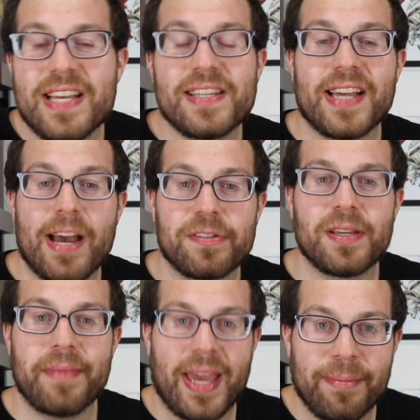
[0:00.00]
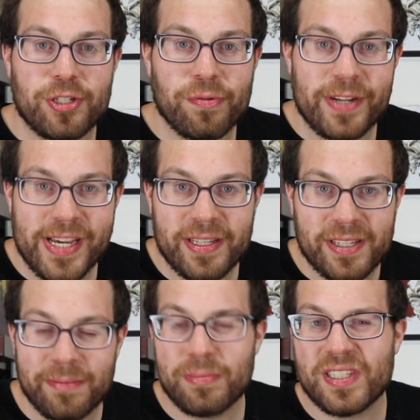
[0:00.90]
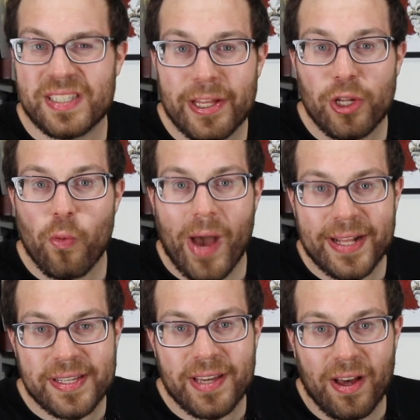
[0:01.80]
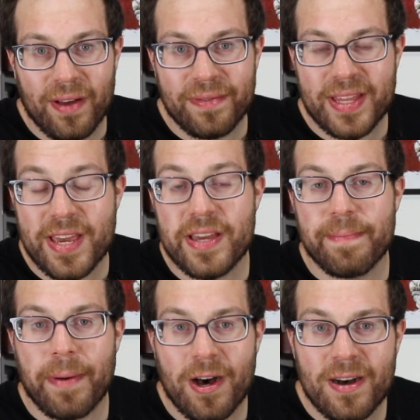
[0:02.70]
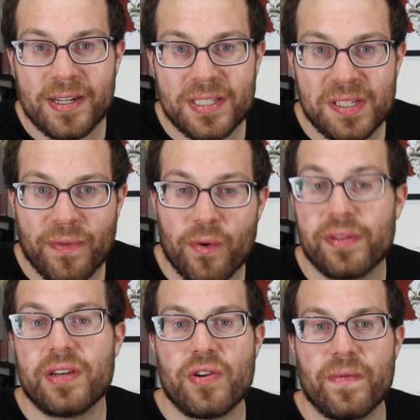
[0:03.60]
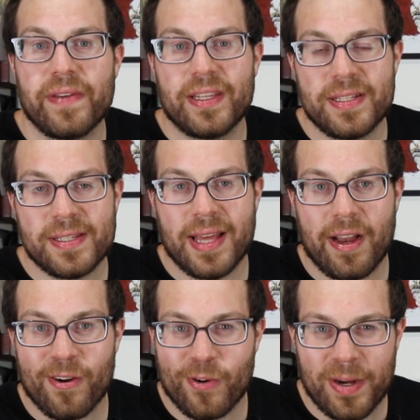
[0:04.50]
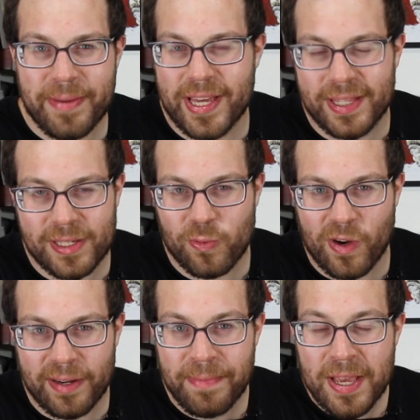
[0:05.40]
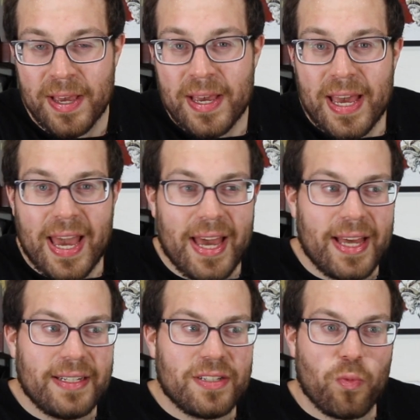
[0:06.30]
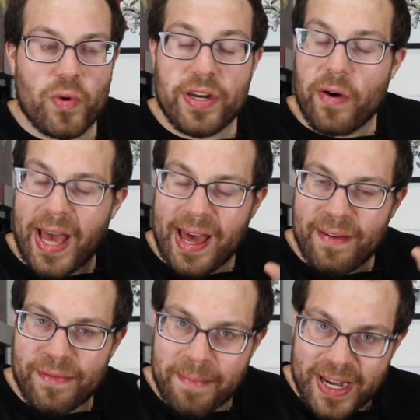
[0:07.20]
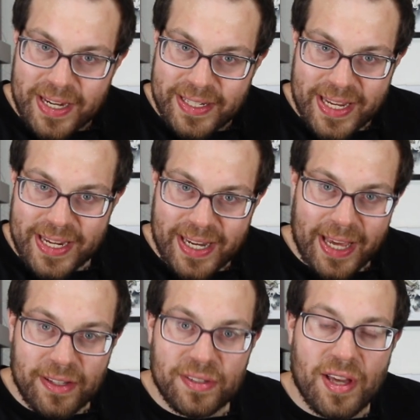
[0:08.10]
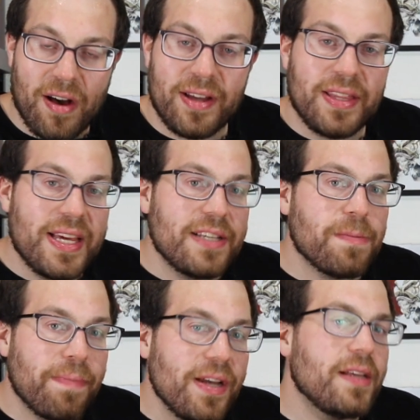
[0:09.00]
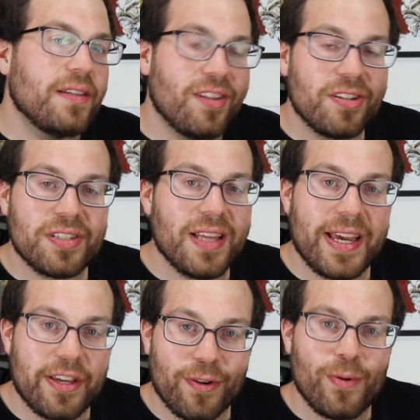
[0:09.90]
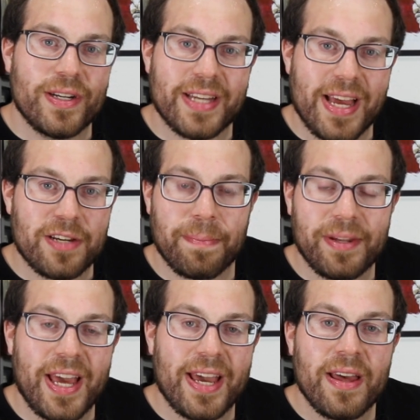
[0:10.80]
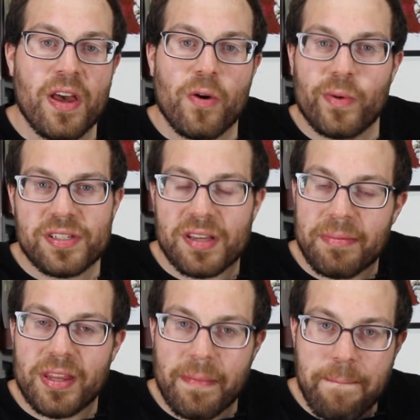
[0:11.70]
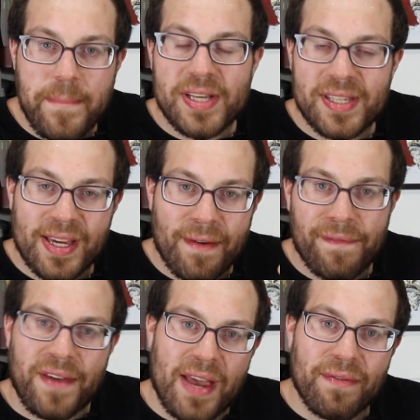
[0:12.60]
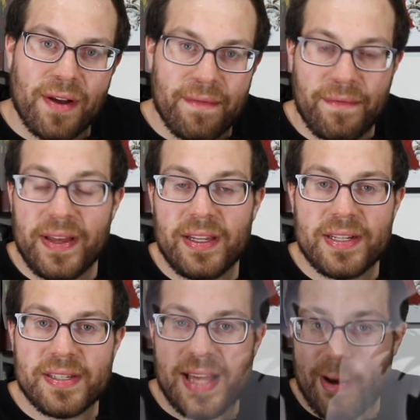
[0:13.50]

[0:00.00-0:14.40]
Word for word: teasing out some imagery, some silhouettes of the pawns for the new villains that are going to be in this one. And we don't have many details on this, but it looks like you're going to get to play with some of the missing favorite villains